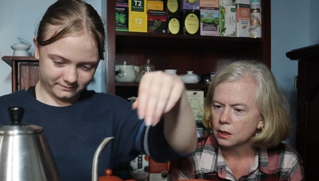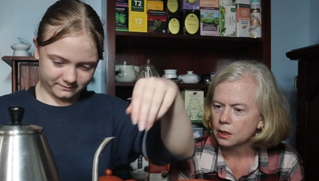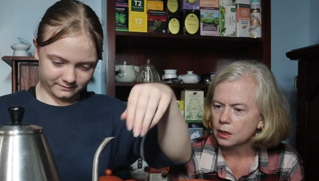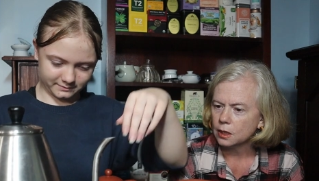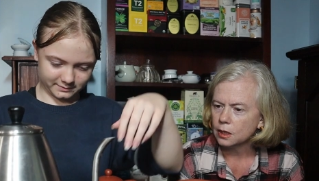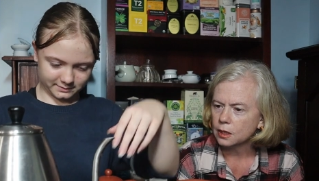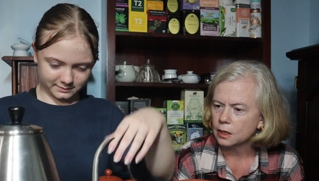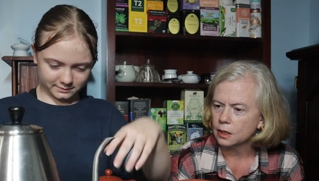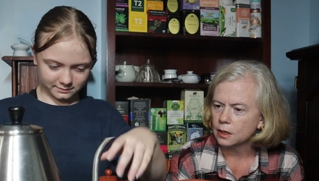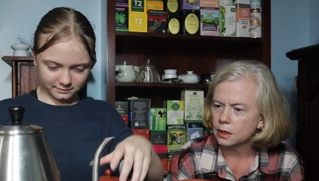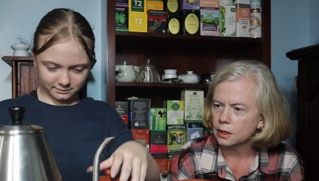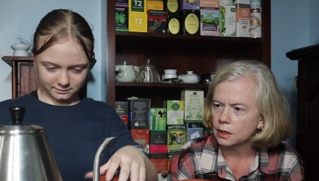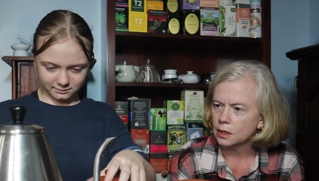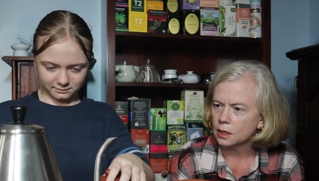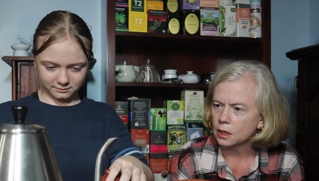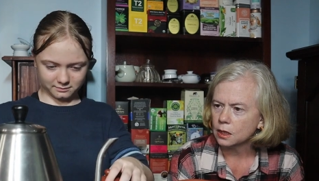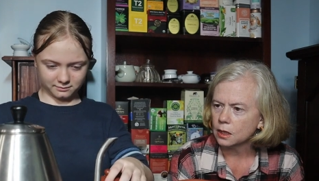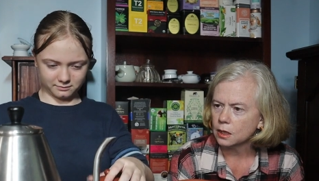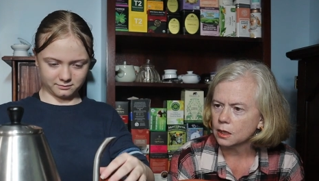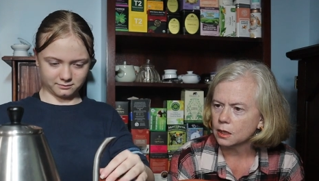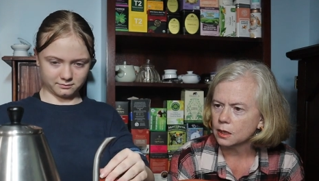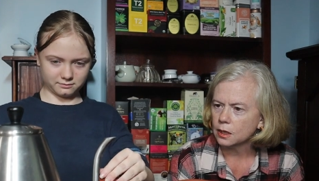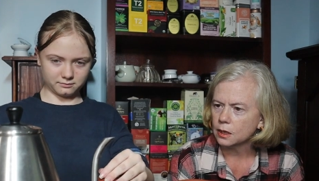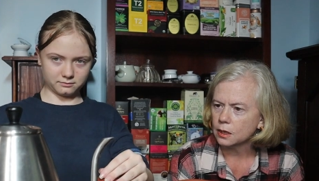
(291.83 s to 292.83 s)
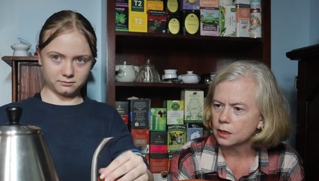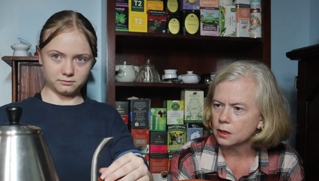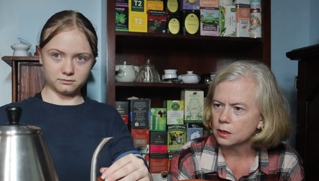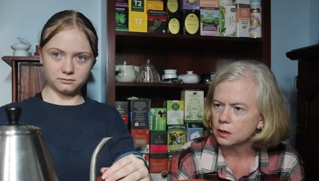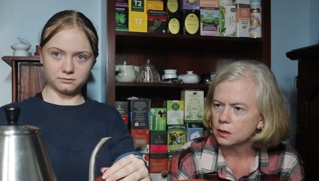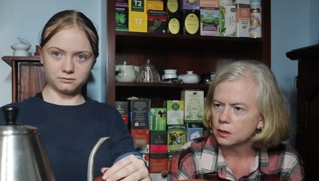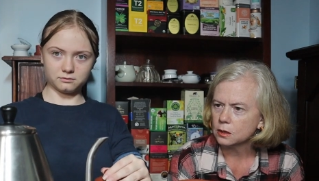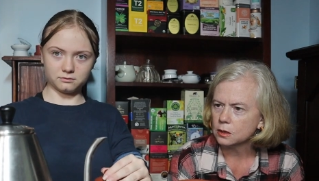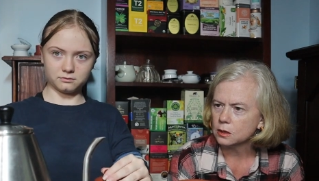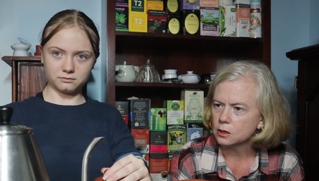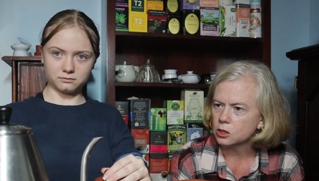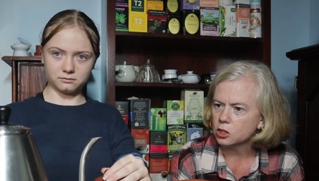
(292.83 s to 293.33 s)
Speaker 1: And uh,
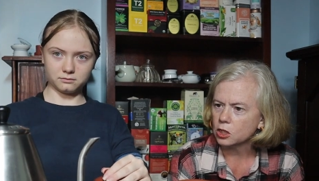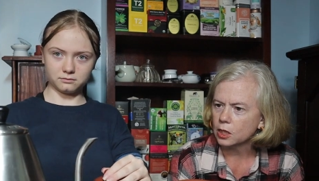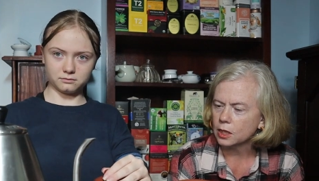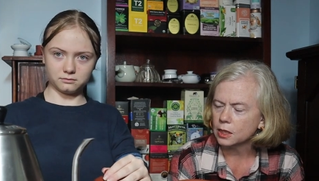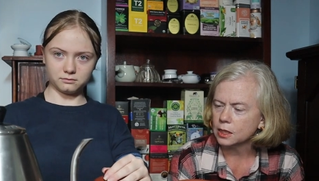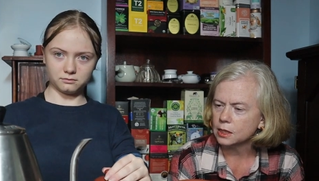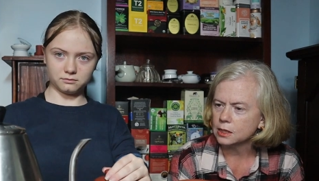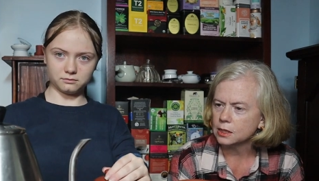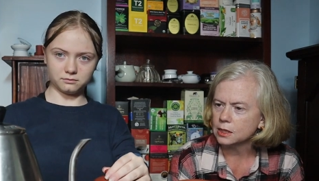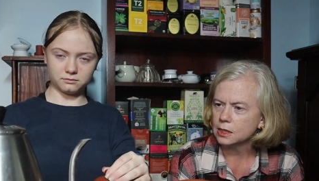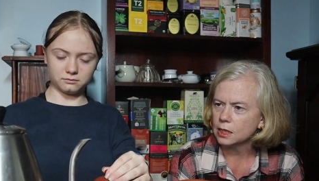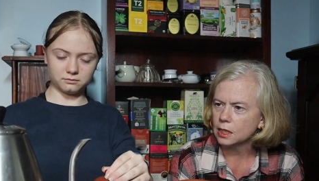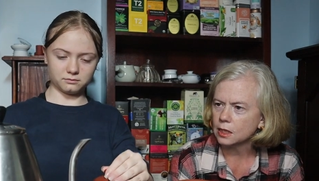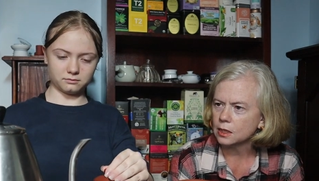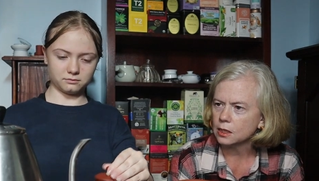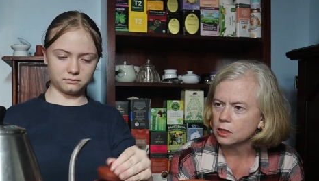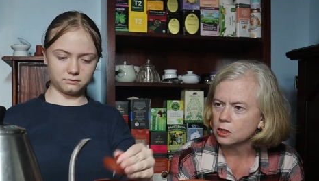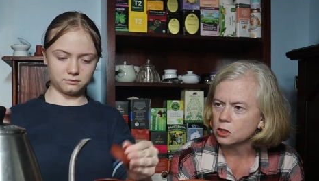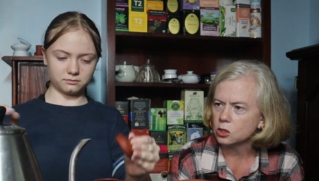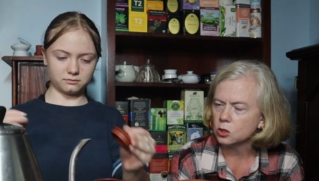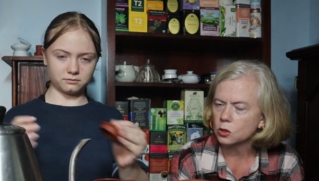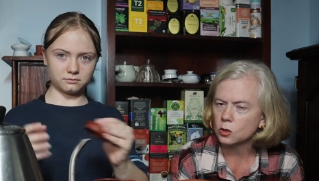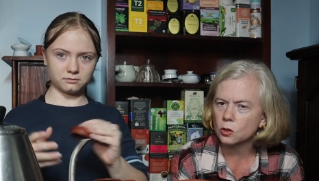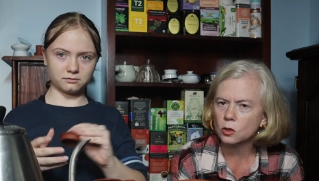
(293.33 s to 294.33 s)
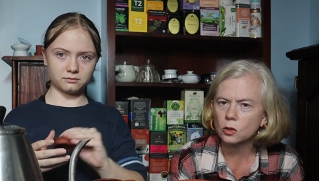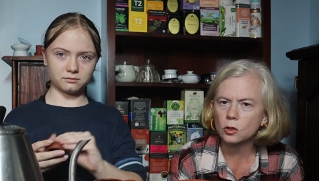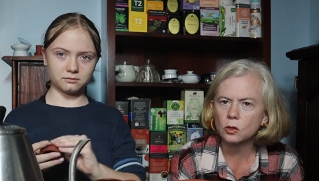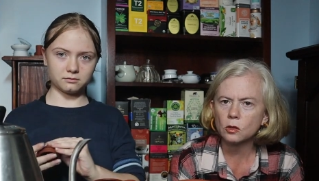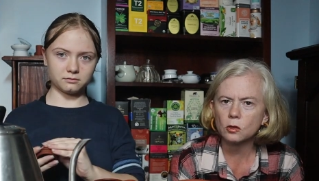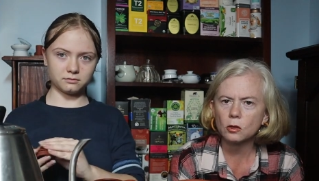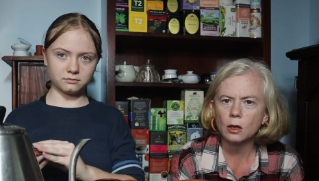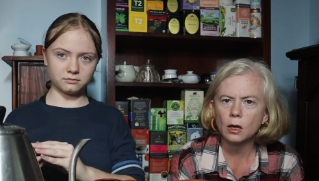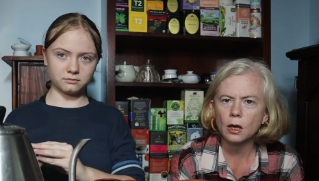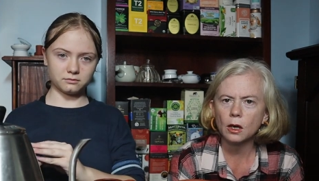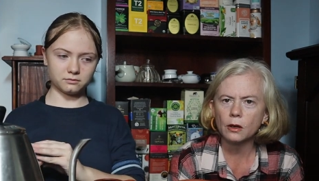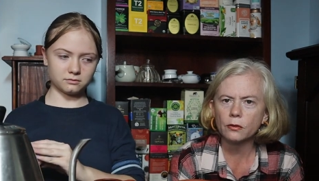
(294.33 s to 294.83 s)
Chinese say that you're
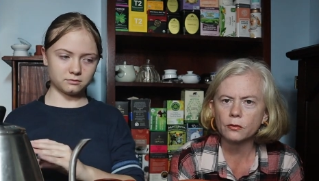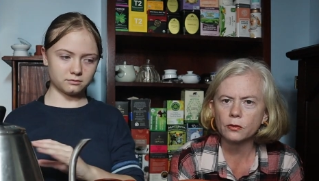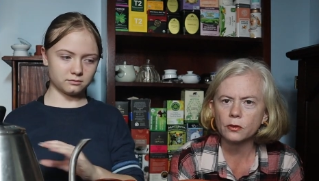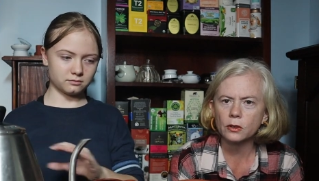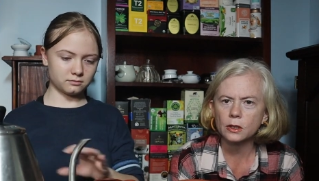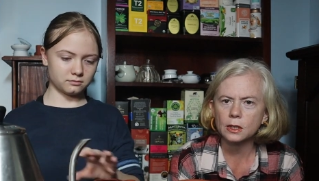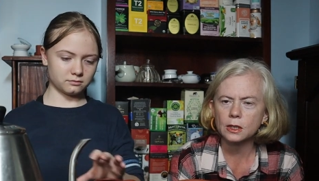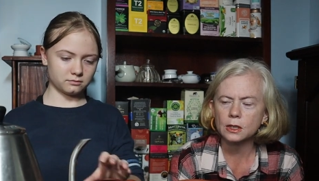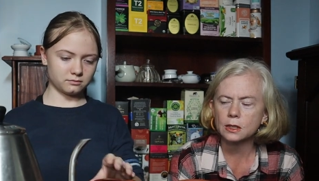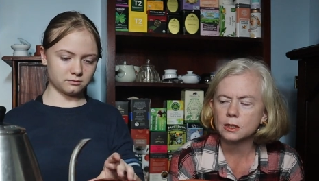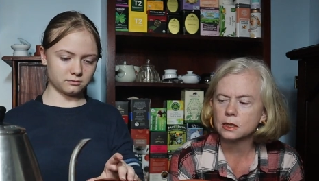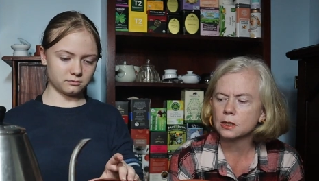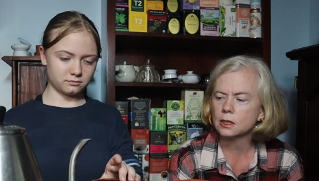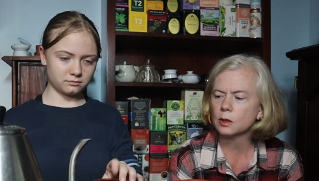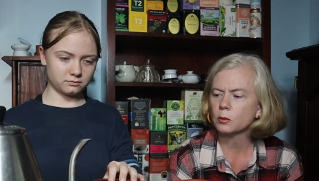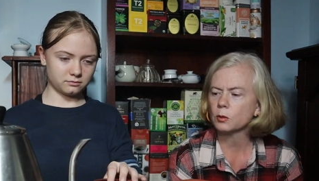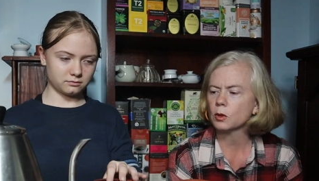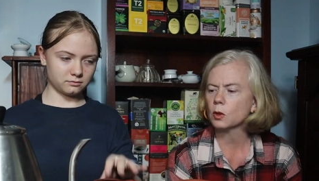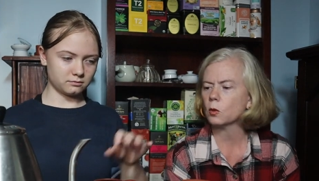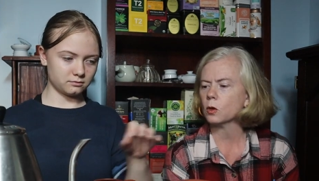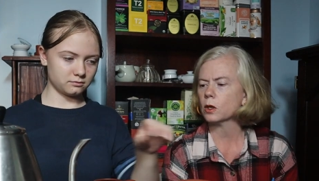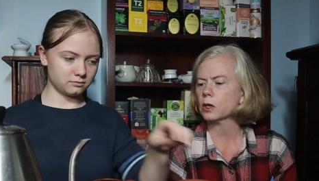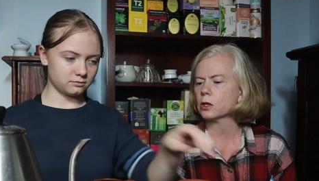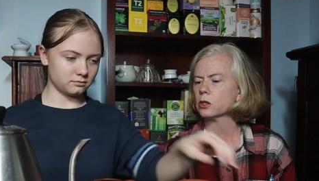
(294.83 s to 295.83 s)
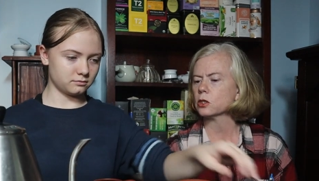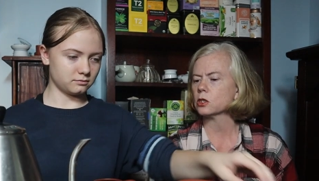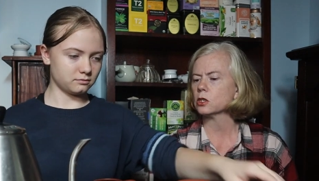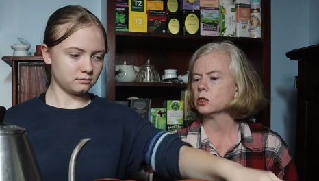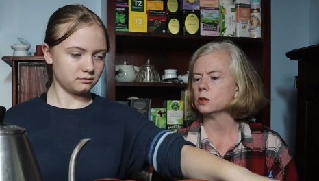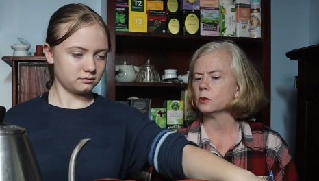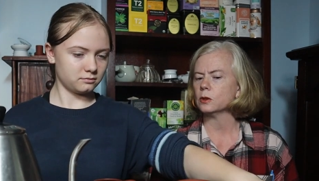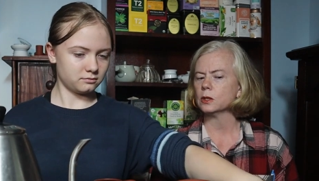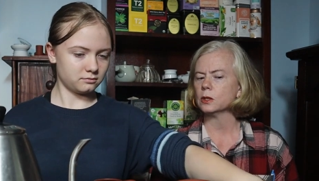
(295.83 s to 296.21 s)
offering some of the water to